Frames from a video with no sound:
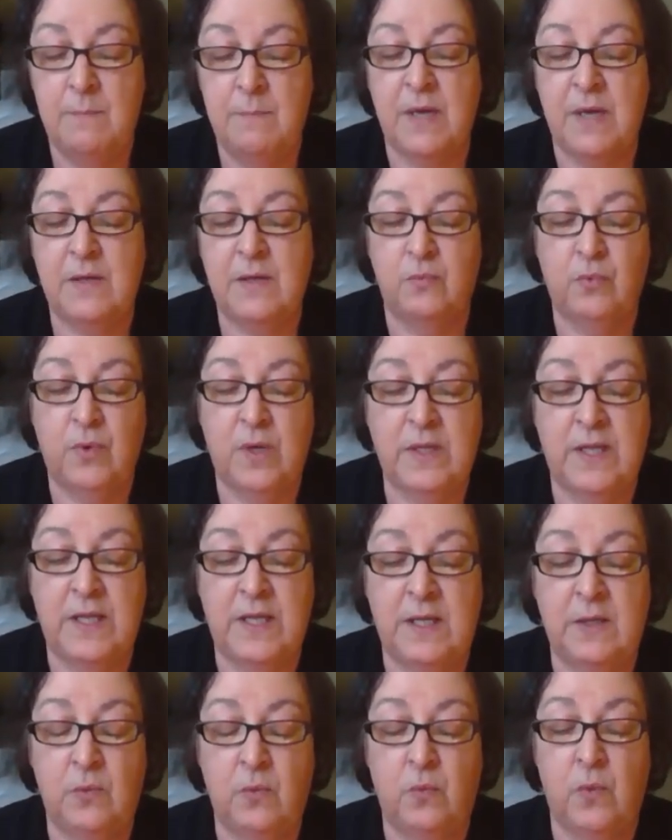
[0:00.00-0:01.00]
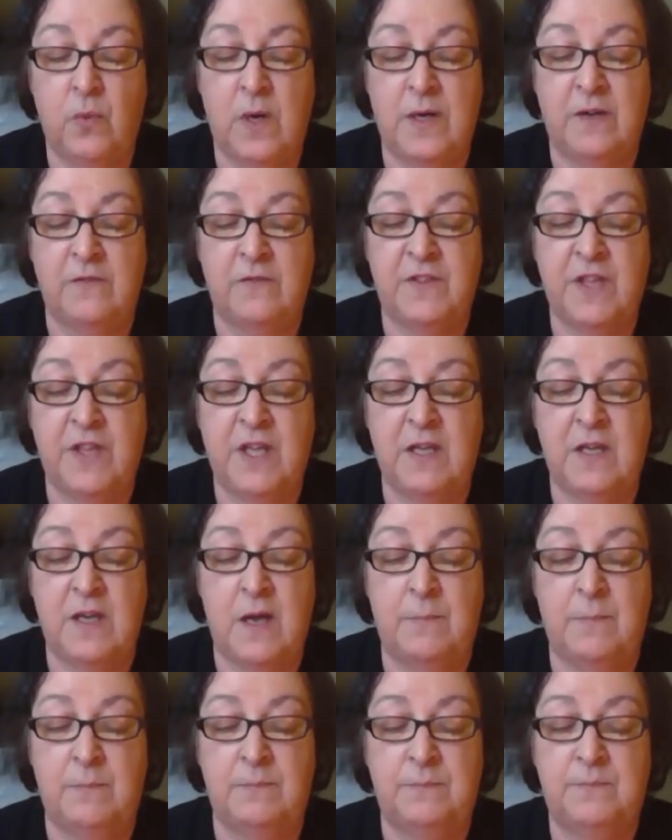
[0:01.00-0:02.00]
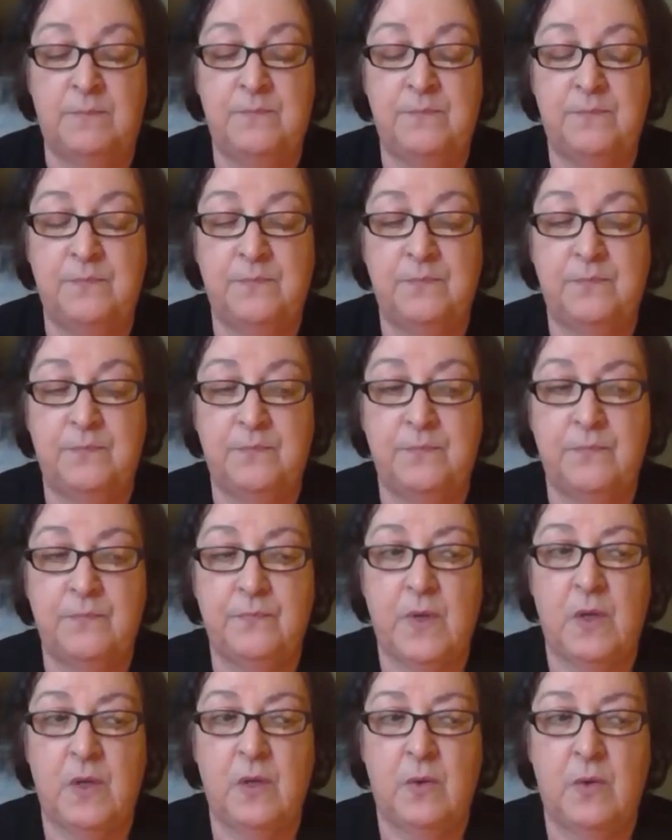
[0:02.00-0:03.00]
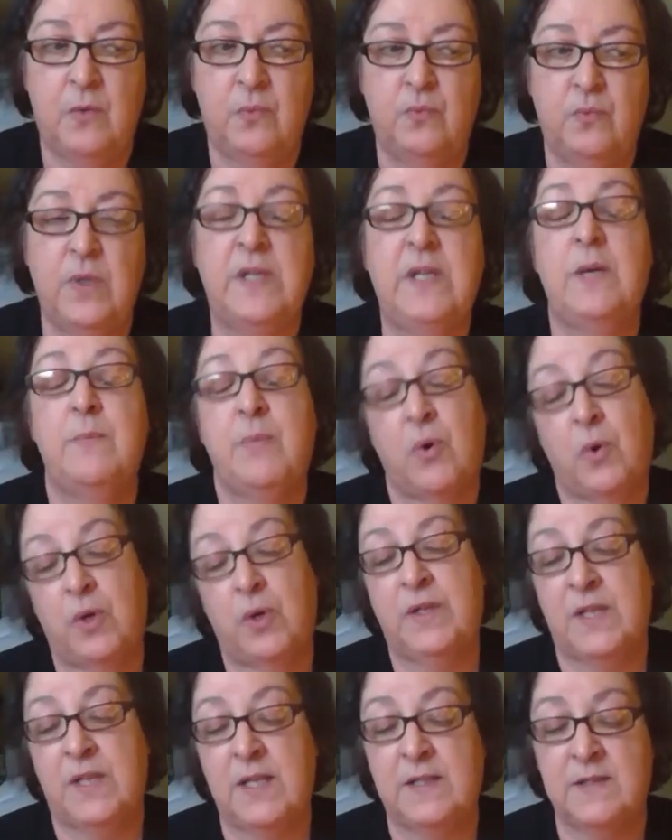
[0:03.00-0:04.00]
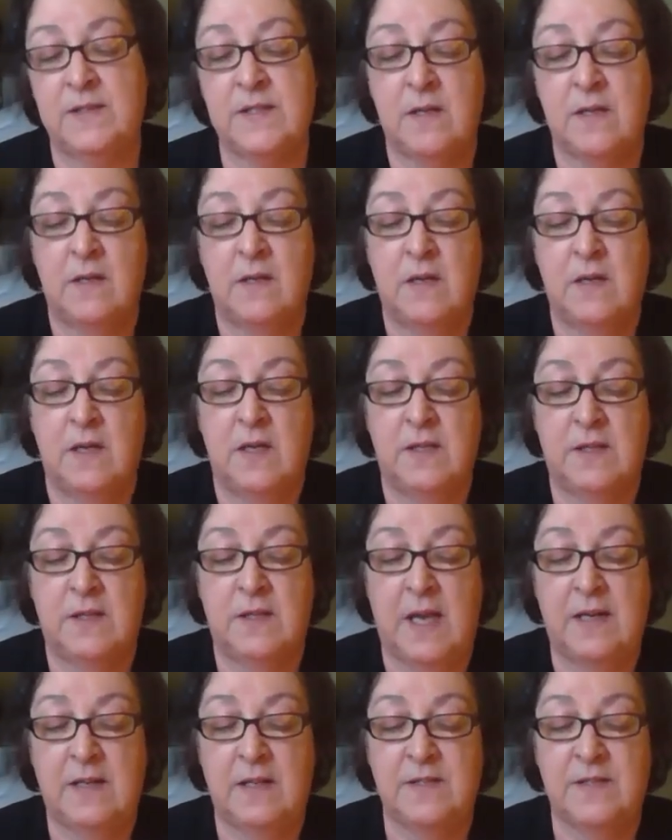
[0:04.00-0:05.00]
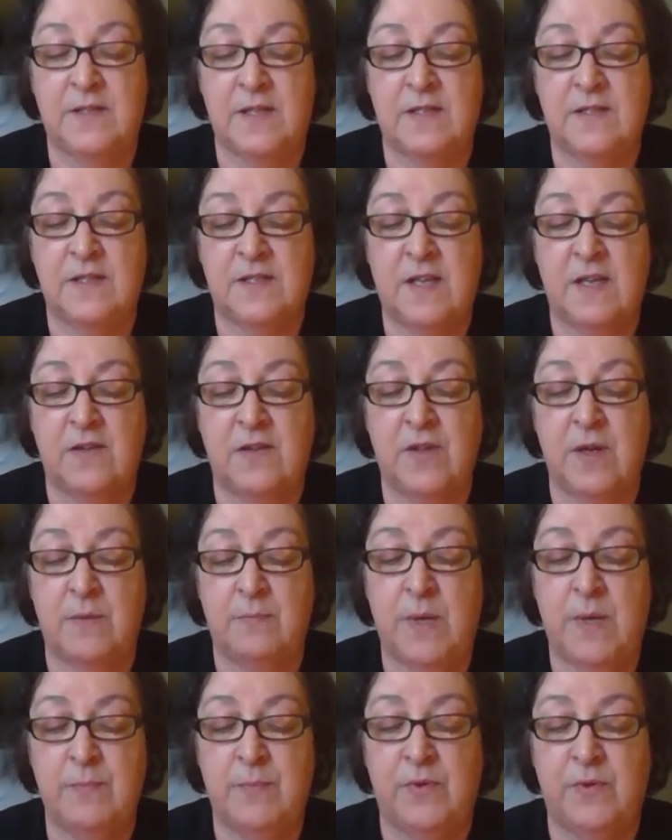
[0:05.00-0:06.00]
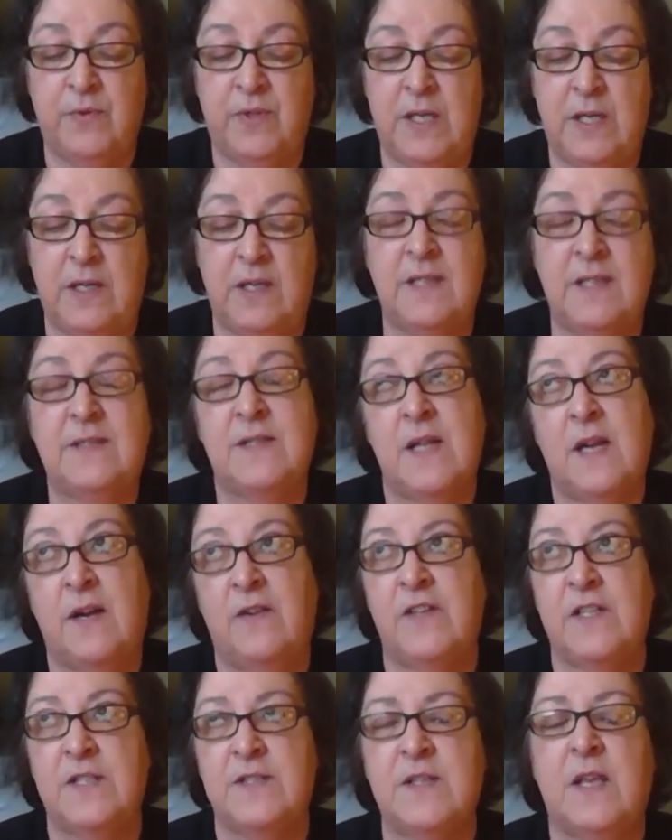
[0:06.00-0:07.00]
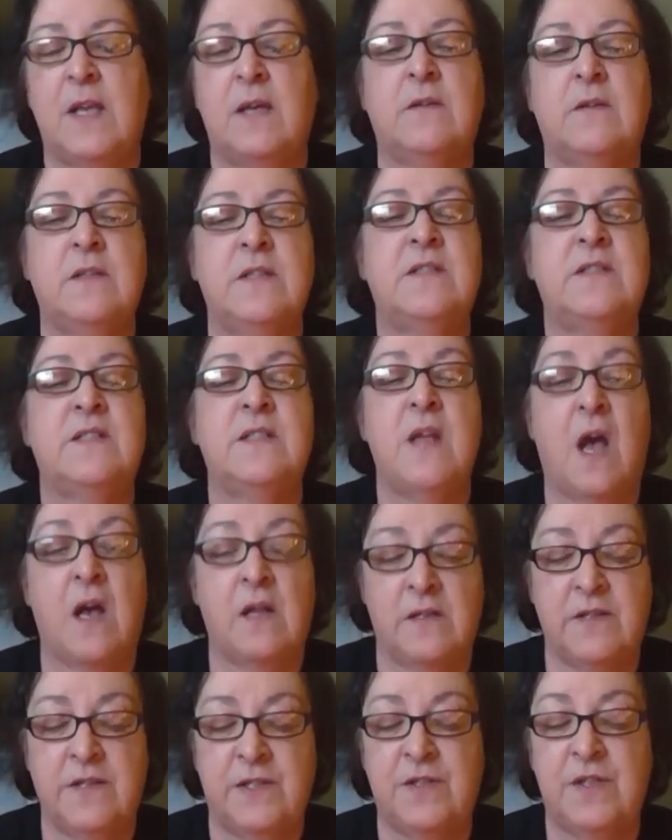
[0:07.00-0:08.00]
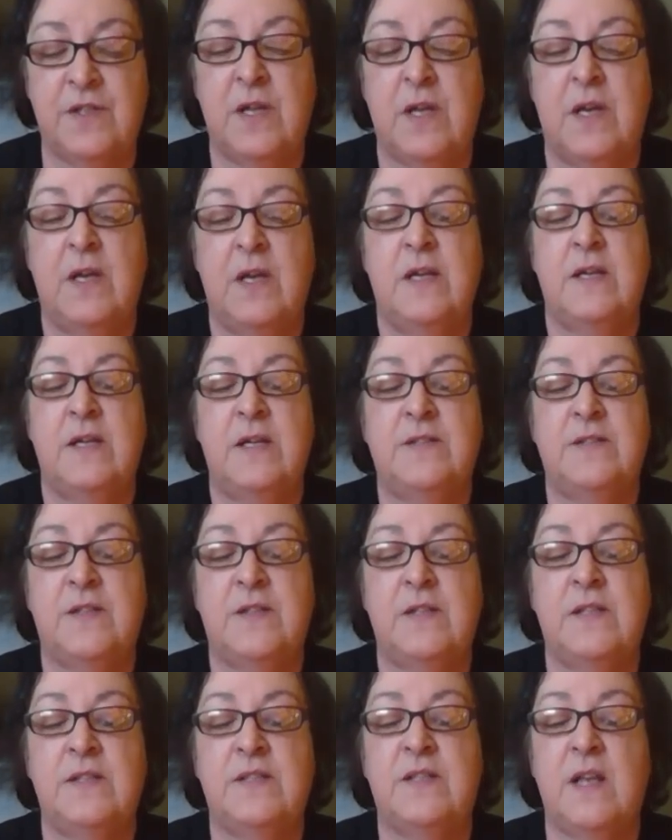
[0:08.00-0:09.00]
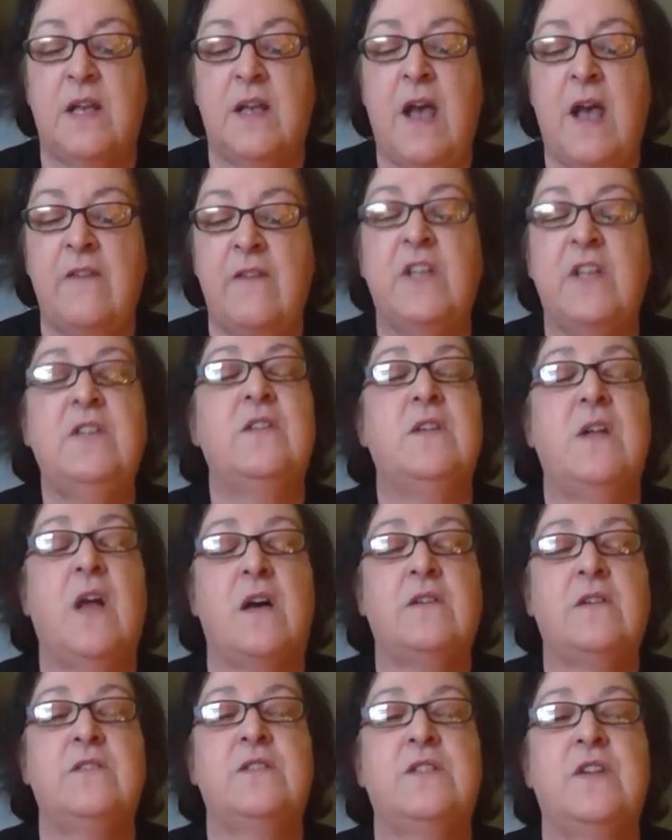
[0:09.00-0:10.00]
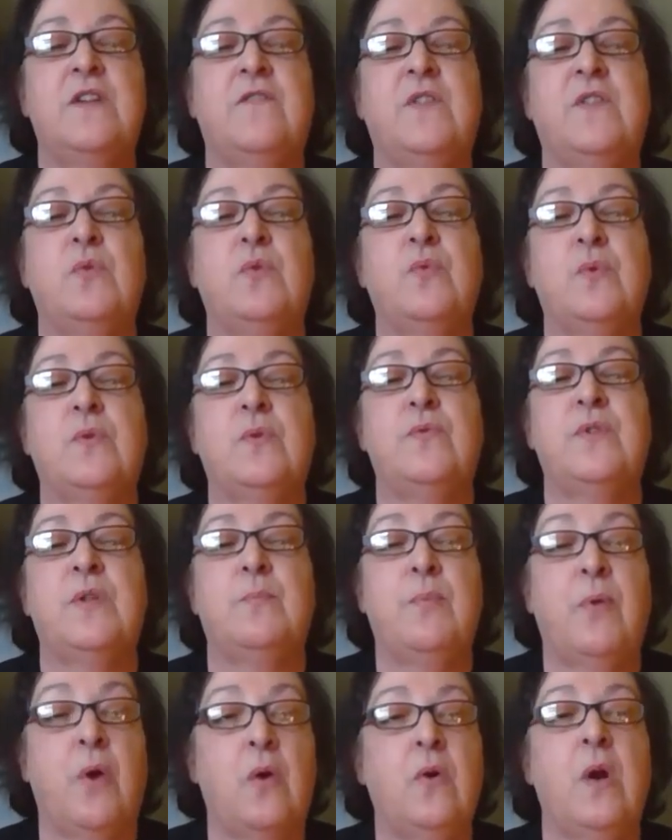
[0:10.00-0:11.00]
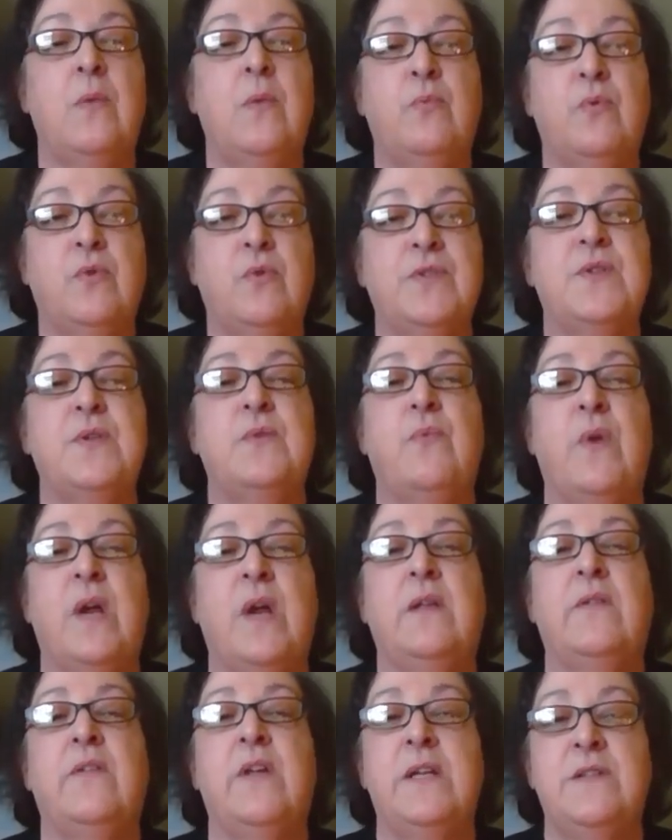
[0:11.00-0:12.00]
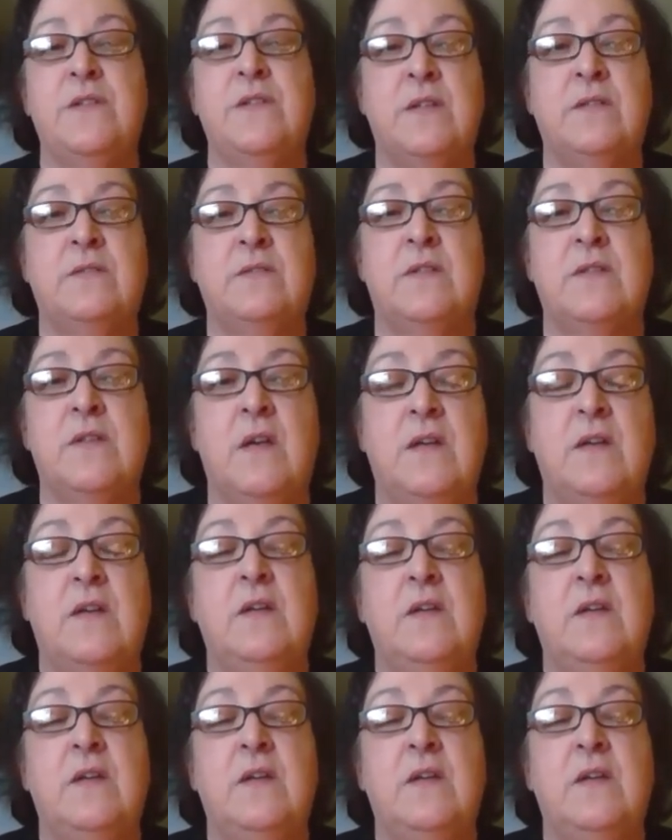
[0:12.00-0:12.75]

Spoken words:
But really, one of the really important things that is a skill that people need, it's not even a skill, it's knowledge, is having the knowledge of the program rules and regulations.